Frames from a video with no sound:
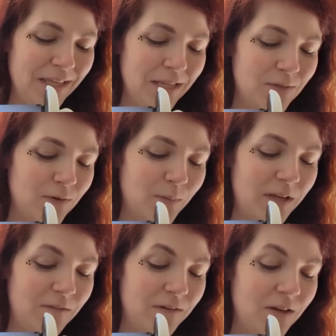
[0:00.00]
It's for
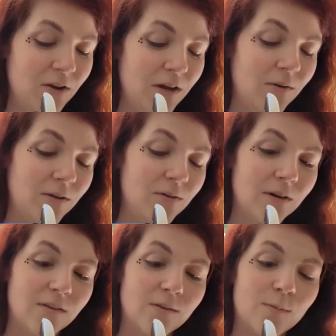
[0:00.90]
me to figure out. You
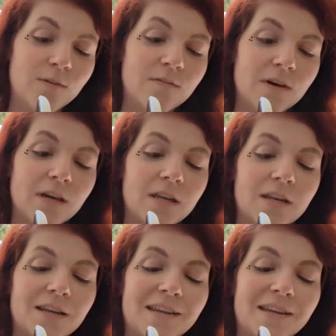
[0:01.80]
guys will be fine.